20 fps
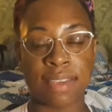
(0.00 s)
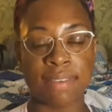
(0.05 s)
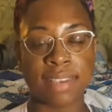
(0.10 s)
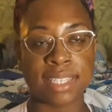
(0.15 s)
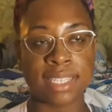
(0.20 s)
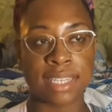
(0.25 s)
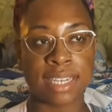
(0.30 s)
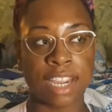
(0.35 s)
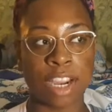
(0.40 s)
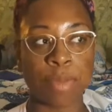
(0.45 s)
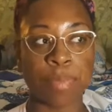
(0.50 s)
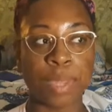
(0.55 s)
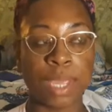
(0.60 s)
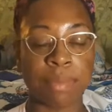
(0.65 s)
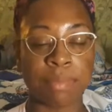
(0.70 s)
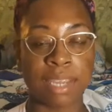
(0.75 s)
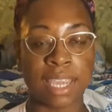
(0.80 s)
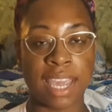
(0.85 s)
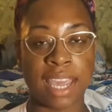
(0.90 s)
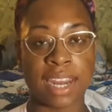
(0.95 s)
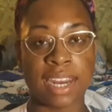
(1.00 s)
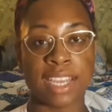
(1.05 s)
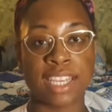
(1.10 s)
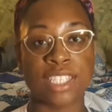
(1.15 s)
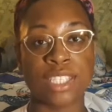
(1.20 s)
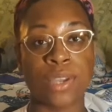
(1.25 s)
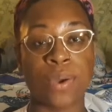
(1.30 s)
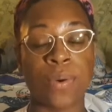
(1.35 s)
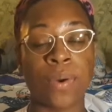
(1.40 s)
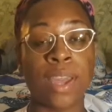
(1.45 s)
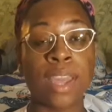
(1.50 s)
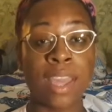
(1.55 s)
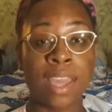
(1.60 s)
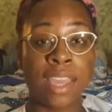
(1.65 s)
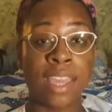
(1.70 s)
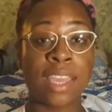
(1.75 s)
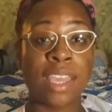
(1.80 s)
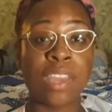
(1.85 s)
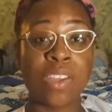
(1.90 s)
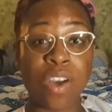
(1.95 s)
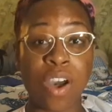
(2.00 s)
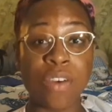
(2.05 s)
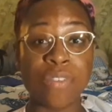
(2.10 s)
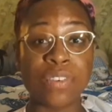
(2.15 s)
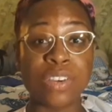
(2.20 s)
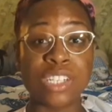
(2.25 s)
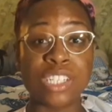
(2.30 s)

He's an airplane mechanic, so he offered